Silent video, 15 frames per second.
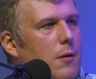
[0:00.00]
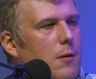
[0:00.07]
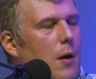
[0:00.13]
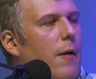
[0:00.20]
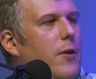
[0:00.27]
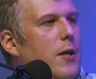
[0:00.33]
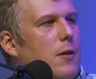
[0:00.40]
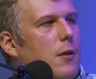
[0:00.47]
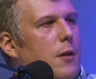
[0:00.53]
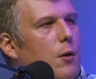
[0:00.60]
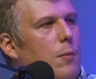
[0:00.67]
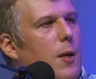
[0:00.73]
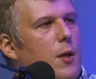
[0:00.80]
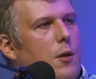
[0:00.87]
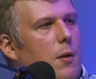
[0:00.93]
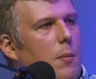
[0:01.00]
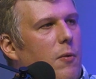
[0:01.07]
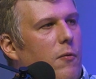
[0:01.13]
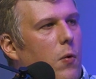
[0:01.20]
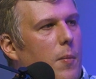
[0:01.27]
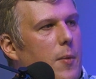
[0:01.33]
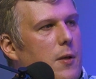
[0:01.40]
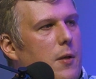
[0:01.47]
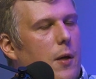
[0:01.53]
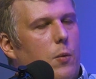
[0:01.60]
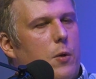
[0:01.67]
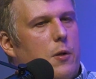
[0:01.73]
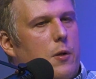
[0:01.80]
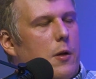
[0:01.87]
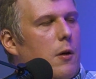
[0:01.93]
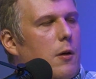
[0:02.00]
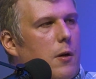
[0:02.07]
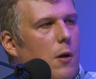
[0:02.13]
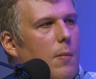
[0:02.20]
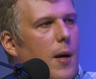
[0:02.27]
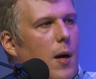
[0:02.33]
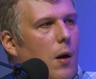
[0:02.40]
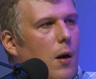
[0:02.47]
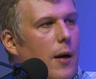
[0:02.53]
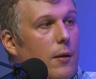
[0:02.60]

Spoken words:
obviously you mentioned the performance thing, which is near and dear to my heart.